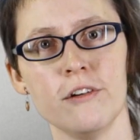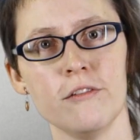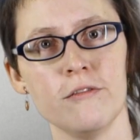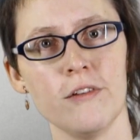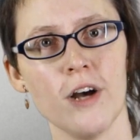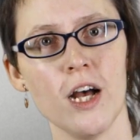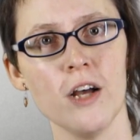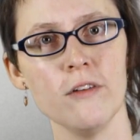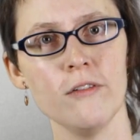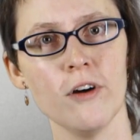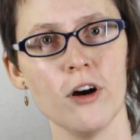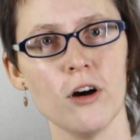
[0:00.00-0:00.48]

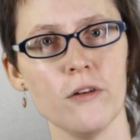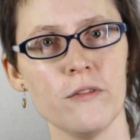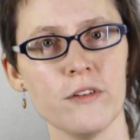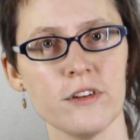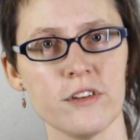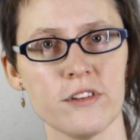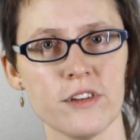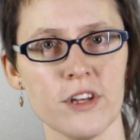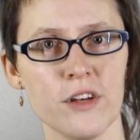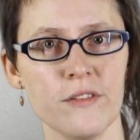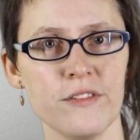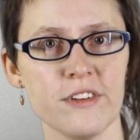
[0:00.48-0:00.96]
Fiverr
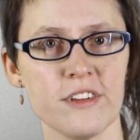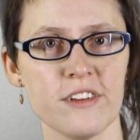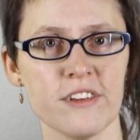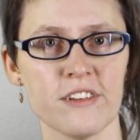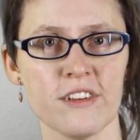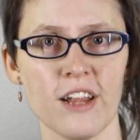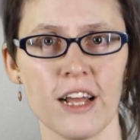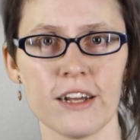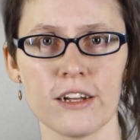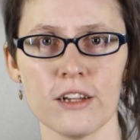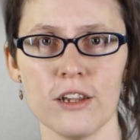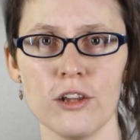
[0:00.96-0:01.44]
offers
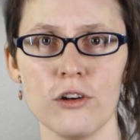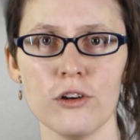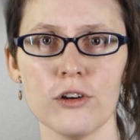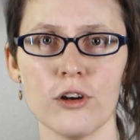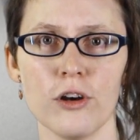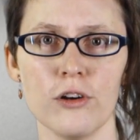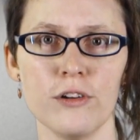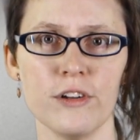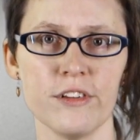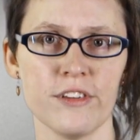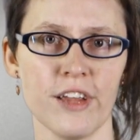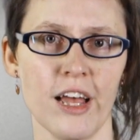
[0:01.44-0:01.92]
services like
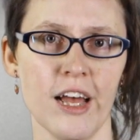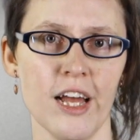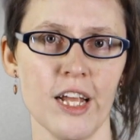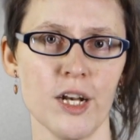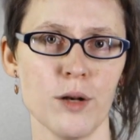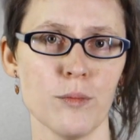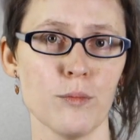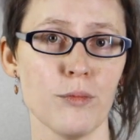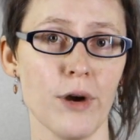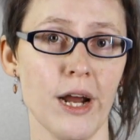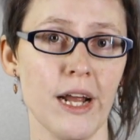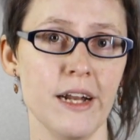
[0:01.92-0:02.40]
logo
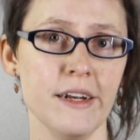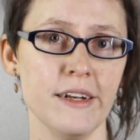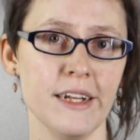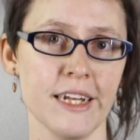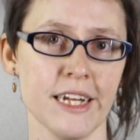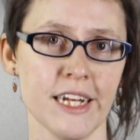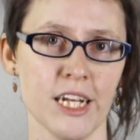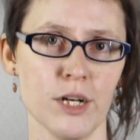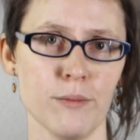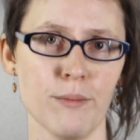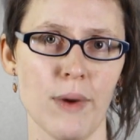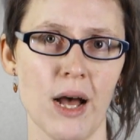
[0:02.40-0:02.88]
design,
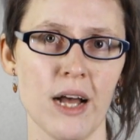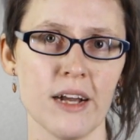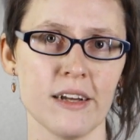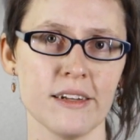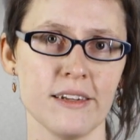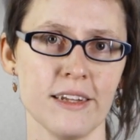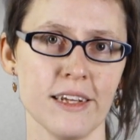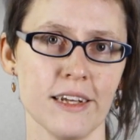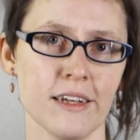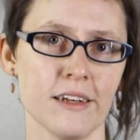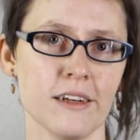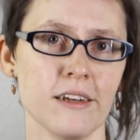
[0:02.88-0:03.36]
branding and
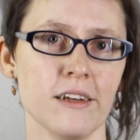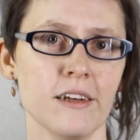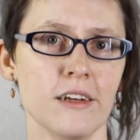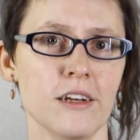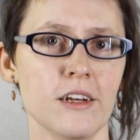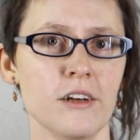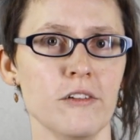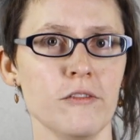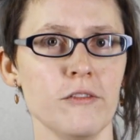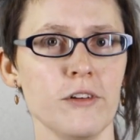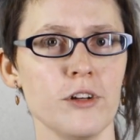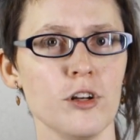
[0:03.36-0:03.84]
marketing
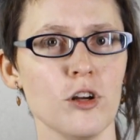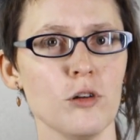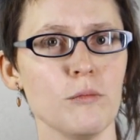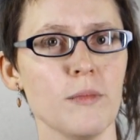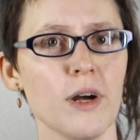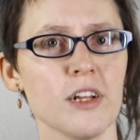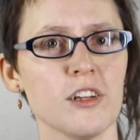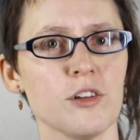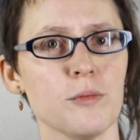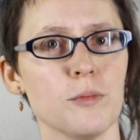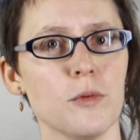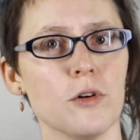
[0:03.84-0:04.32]
for not
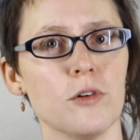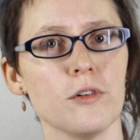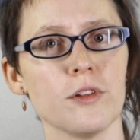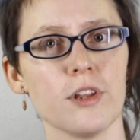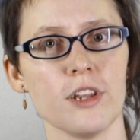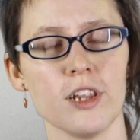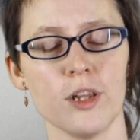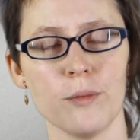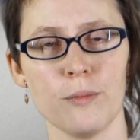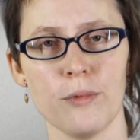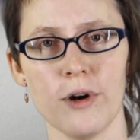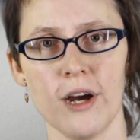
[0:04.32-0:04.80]
much more
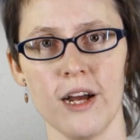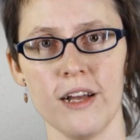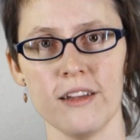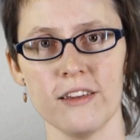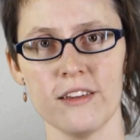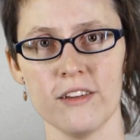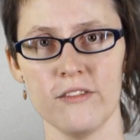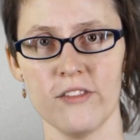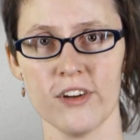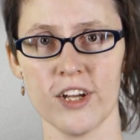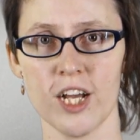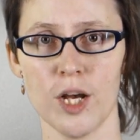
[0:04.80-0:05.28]
than the
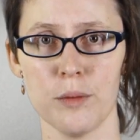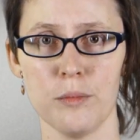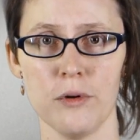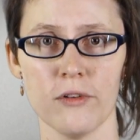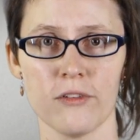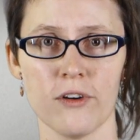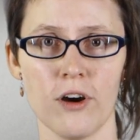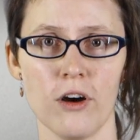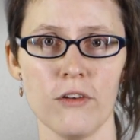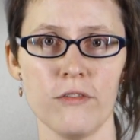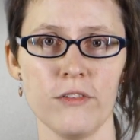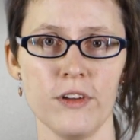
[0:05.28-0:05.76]
price of a cup
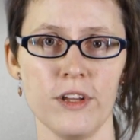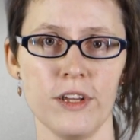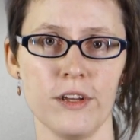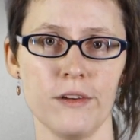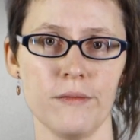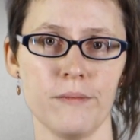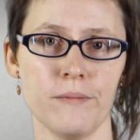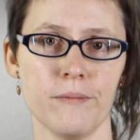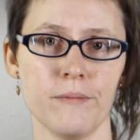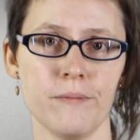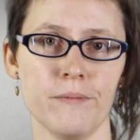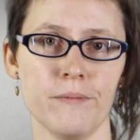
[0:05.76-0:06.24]
of coffee.